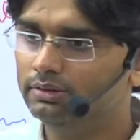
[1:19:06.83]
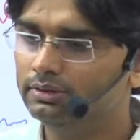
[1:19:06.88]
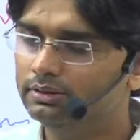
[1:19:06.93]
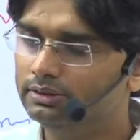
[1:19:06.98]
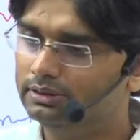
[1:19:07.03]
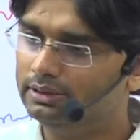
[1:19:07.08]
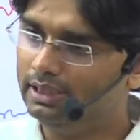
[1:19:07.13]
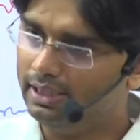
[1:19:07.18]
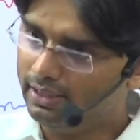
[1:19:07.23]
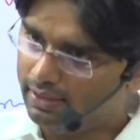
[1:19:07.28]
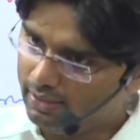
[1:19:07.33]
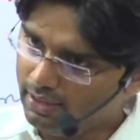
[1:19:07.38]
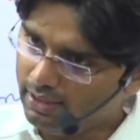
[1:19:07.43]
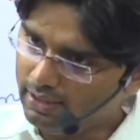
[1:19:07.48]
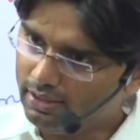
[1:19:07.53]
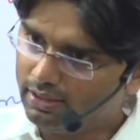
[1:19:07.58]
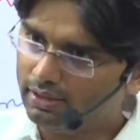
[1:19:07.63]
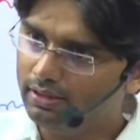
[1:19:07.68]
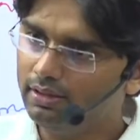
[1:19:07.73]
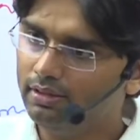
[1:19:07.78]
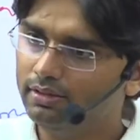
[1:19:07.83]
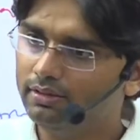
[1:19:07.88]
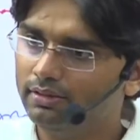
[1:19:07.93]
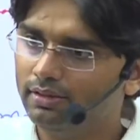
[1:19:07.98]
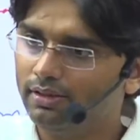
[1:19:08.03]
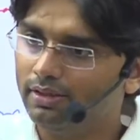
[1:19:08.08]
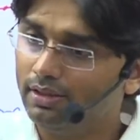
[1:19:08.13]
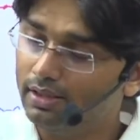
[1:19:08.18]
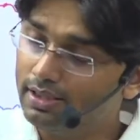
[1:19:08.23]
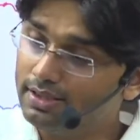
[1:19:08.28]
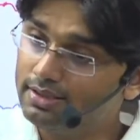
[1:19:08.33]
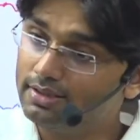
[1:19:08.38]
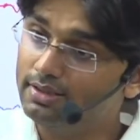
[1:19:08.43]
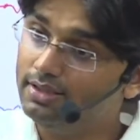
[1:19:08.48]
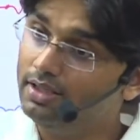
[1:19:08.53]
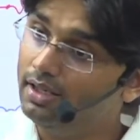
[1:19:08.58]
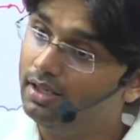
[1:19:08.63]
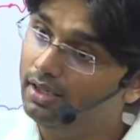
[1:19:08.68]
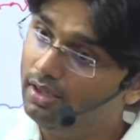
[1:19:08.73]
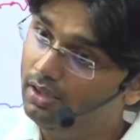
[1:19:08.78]
the king is
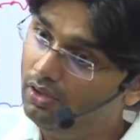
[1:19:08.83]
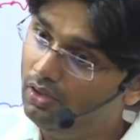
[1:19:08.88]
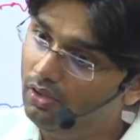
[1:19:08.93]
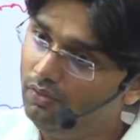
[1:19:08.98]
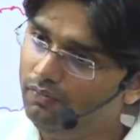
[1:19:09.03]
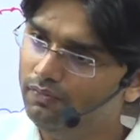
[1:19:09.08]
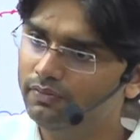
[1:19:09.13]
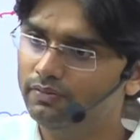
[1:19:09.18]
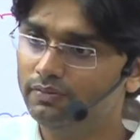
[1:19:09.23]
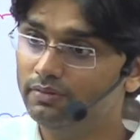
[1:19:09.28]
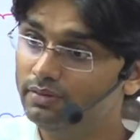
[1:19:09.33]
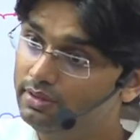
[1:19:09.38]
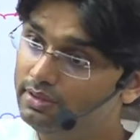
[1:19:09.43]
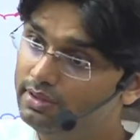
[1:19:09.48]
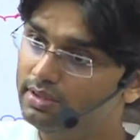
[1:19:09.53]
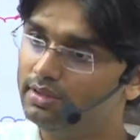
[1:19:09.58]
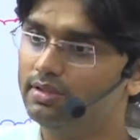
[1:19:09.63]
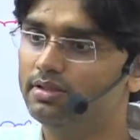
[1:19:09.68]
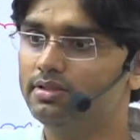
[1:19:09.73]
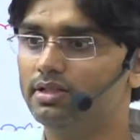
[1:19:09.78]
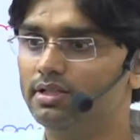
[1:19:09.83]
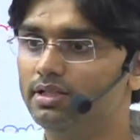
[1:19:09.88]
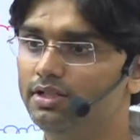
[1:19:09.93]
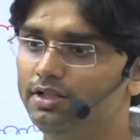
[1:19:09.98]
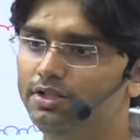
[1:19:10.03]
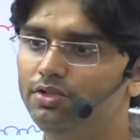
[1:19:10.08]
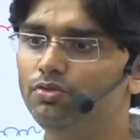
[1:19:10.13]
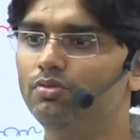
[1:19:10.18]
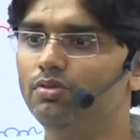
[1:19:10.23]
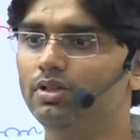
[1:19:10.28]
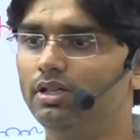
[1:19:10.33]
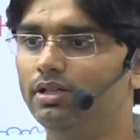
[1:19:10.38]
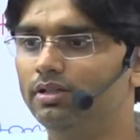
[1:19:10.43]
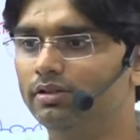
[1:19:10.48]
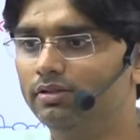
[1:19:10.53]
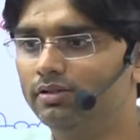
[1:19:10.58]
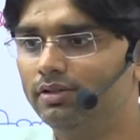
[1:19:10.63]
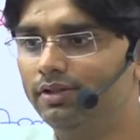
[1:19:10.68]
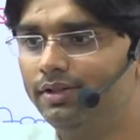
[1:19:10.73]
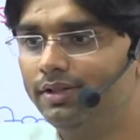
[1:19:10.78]
the head of church in UK.
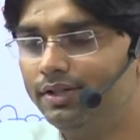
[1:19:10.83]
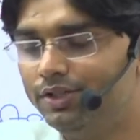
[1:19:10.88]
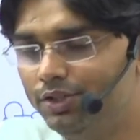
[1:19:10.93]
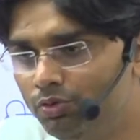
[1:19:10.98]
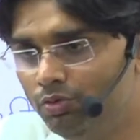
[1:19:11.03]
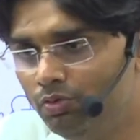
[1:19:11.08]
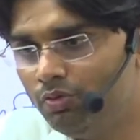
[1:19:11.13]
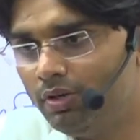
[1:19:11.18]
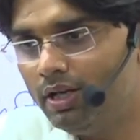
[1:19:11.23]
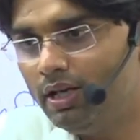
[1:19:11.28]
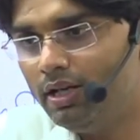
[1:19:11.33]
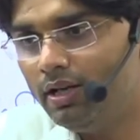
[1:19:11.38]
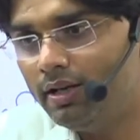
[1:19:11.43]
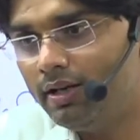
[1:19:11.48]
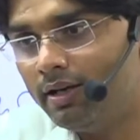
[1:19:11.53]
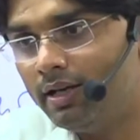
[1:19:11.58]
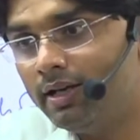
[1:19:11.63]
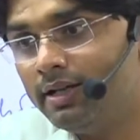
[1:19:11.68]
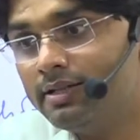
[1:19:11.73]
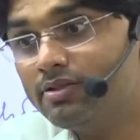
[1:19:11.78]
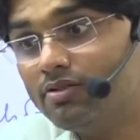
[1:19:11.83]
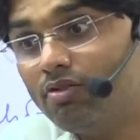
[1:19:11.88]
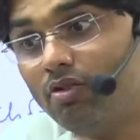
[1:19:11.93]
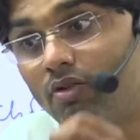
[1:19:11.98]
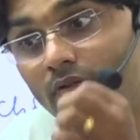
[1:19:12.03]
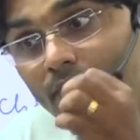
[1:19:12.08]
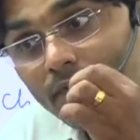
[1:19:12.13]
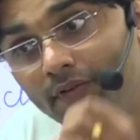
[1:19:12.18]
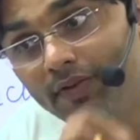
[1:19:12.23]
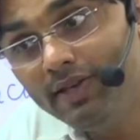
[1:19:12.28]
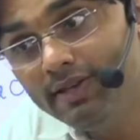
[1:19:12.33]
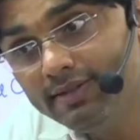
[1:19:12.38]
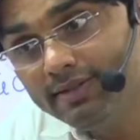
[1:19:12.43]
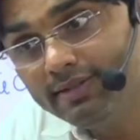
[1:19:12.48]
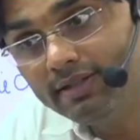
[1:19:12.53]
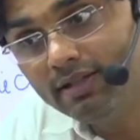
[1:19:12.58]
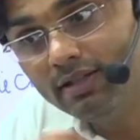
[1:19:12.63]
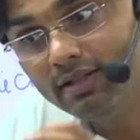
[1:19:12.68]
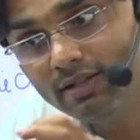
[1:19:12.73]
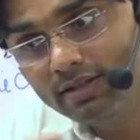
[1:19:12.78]
UK has
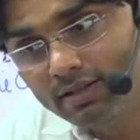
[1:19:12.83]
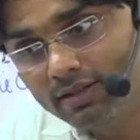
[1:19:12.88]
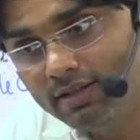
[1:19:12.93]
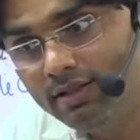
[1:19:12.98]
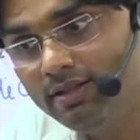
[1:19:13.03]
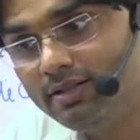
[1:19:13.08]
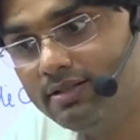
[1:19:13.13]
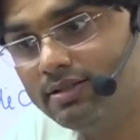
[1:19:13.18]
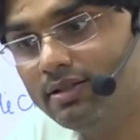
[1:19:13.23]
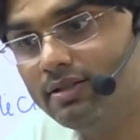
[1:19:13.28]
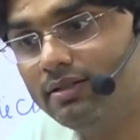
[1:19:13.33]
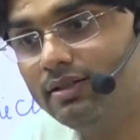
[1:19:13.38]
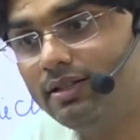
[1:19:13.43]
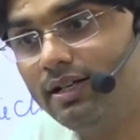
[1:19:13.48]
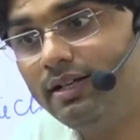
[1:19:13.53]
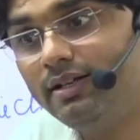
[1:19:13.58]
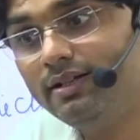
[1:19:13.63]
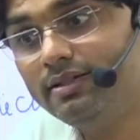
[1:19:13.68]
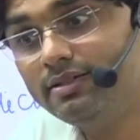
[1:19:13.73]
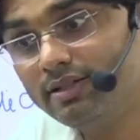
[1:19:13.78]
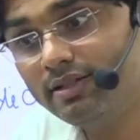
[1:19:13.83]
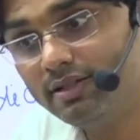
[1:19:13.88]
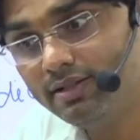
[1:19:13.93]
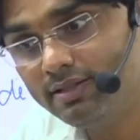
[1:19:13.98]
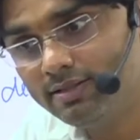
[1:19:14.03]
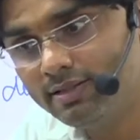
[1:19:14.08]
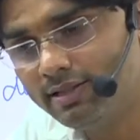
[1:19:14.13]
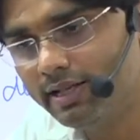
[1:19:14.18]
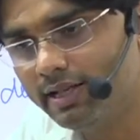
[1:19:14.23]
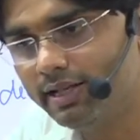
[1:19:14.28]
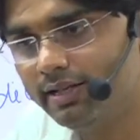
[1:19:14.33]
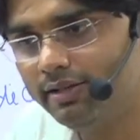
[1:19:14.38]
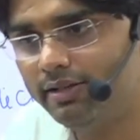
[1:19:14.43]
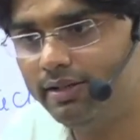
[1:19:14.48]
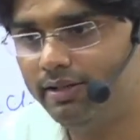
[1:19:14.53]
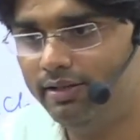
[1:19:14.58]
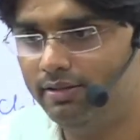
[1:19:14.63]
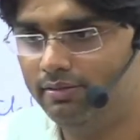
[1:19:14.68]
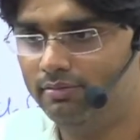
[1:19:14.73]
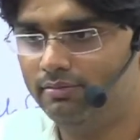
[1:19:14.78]
official religion, that is
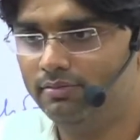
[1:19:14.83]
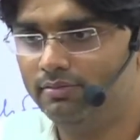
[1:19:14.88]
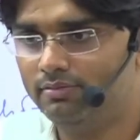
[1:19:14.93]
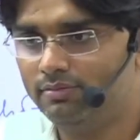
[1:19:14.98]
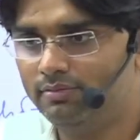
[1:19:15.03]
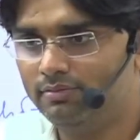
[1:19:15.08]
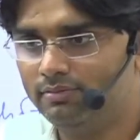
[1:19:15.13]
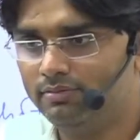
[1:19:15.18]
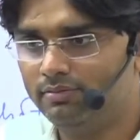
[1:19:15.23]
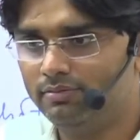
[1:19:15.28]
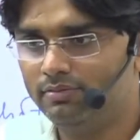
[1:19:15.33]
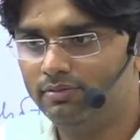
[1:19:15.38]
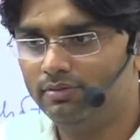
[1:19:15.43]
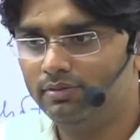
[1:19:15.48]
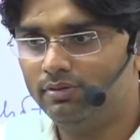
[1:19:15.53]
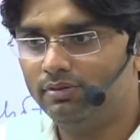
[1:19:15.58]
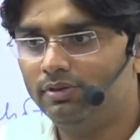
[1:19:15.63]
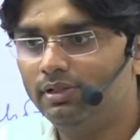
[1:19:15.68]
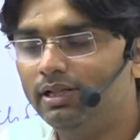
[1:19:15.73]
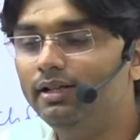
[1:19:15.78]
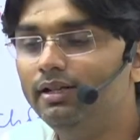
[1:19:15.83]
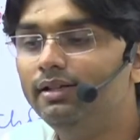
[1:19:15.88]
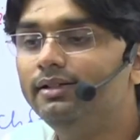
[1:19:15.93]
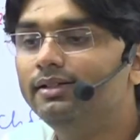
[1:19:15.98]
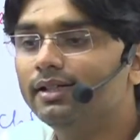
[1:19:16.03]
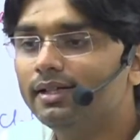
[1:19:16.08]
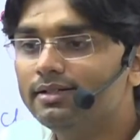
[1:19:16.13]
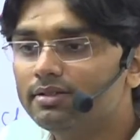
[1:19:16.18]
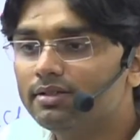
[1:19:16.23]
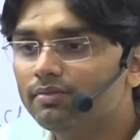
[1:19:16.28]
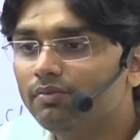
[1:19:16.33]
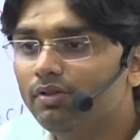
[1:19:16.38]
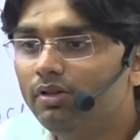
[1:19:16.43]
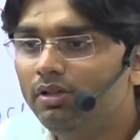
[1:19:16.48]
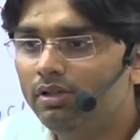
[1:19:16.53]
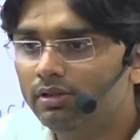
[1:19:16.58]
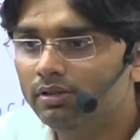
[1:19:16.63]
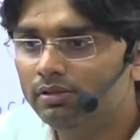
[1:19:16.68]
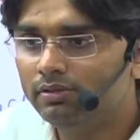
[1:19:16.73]
Christianity. India is a what?